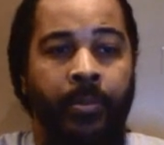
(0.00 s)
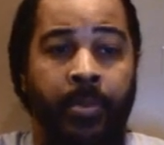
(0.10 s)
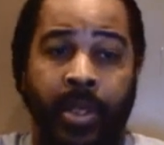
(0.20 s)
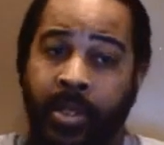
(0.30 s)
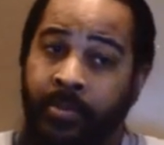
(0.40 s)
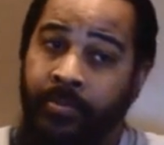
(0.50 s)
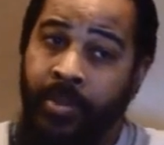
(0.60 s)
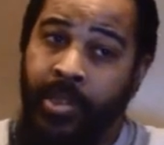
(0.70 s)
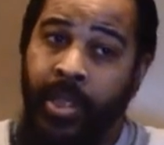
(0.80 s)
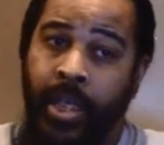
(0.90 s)
But in
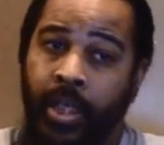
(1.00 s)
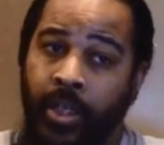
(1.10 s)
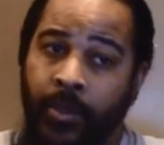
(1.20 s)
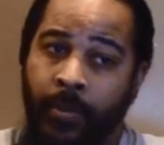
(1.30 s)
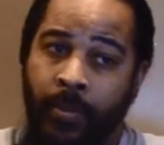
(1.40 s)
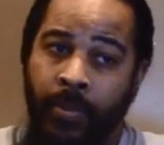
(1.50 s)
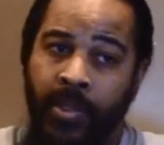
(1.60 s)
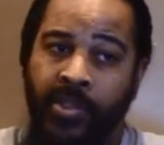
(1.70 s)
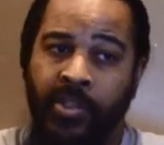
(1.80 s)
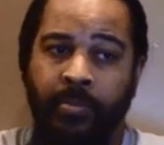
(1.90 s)
particular,
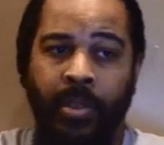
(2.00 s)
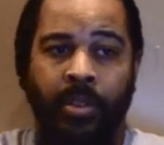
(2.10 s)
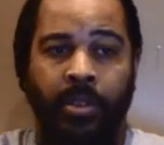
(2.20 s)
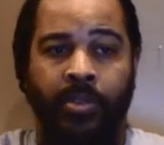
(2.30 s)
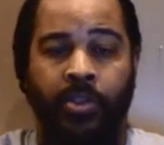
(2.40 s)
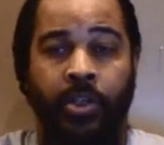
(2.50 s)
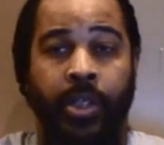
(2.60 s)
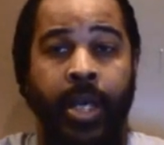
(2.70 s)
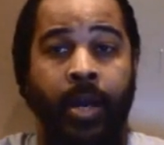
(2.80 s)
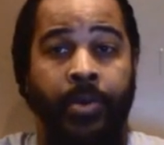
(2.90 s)
this is speaking concerning
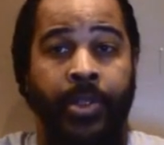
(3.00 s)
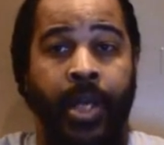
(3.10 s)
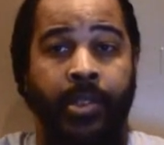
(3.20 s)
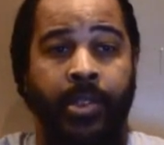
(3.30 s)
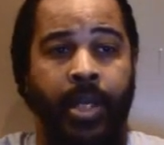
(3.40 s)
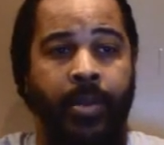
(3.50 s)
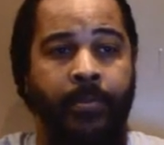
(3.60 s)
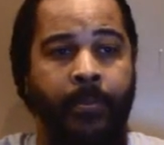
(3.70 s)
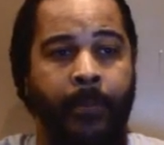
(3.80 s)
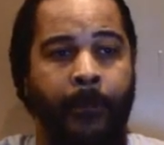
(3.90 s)
Yahawashi's time.
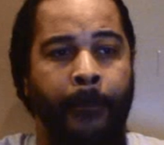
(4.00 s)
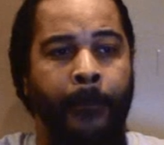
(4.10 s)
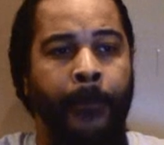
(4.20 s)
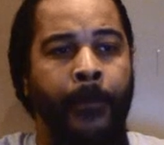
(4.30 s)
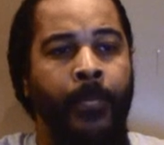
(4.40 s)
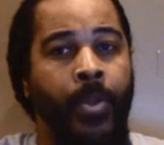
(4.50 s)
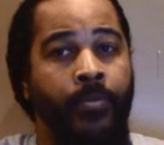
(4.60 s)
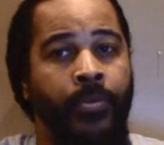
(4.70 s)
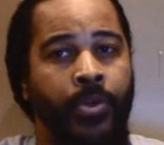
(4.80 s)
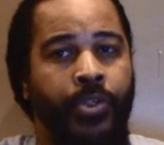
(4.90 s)

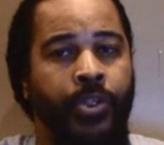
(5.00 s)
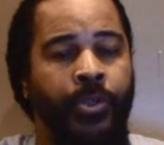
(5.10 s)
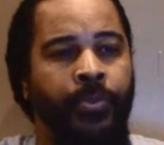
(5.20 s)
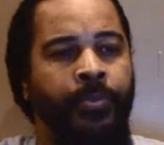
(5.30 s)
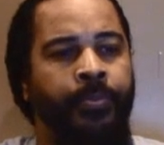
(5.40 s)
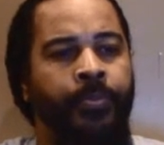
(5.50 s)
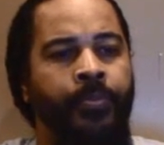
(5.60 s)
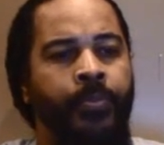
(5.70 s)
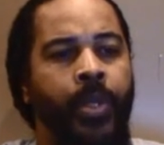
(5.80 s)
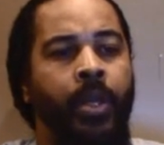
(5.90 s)
Verse 2.
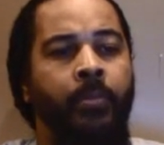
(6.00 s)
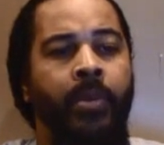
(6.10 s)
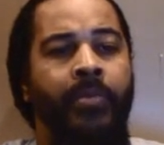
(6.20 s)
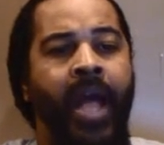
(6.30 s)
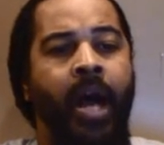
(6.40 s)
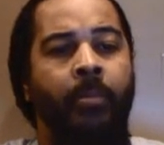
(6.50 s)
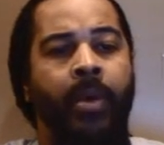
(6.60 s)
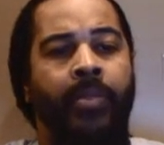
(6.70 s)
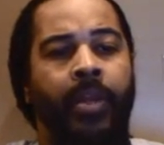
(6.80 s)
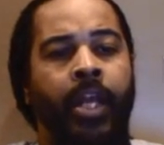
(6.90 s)
But thou,
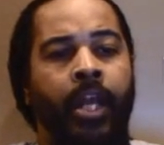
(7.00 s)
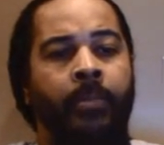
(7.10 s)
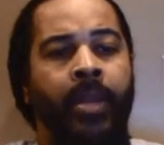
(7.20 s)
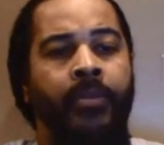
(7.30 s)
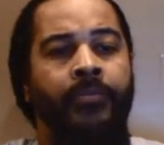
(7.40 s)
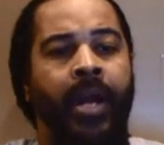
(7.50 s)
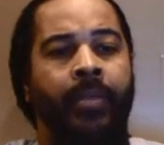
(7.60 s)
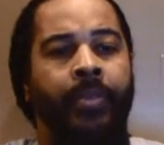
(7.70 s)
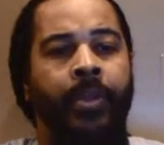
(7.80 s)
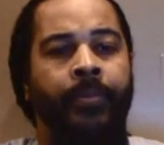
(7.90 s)
Bethlehem
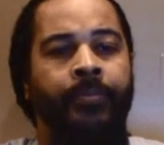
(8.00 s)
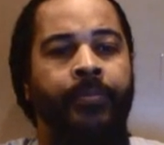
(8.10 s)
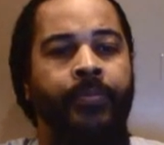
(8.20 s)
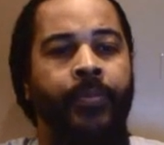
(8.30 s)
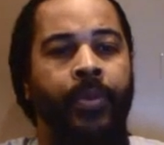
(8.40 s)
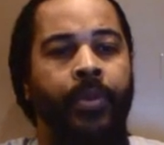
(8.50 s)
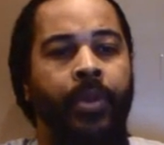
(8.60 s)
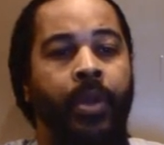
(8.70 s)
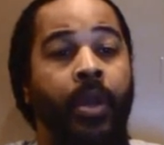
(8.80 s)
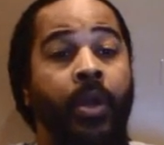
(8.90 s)
Ephrathah,
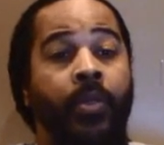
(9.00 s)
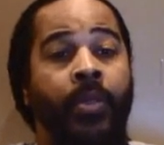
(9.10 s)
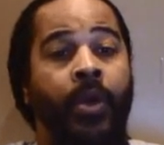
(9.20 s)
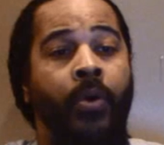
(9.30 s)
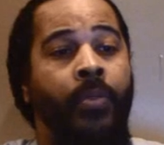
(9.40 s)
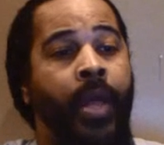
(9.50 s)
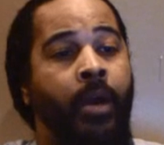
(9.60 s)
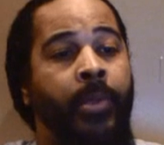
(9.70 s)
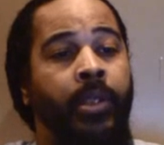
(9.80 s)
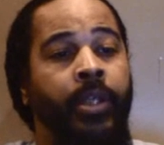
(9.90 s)
though
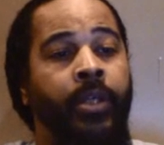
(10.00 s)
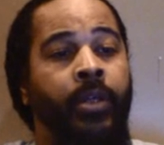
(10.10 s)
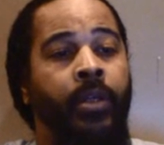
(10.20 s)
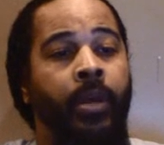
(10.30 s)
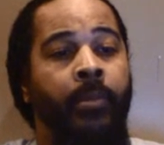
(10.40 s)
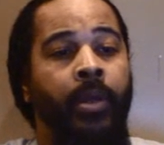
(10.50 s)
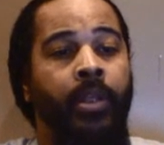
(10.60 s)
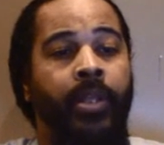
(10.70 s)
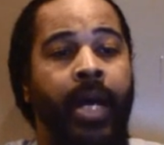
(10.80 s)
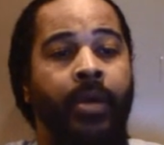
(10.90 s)
thou be little among
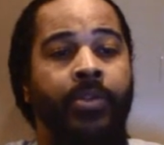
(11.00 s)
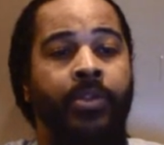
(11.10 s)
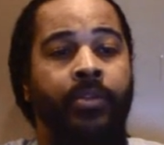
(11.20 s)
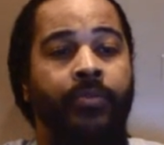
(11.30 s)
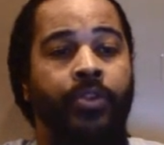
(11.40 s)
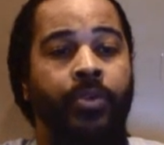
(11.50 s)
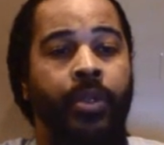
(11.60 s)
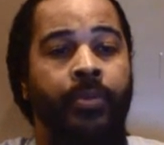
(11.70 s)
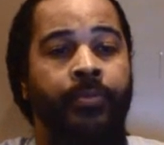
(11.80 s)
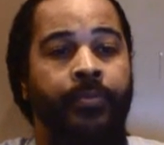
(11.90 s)
the thousands of Judah,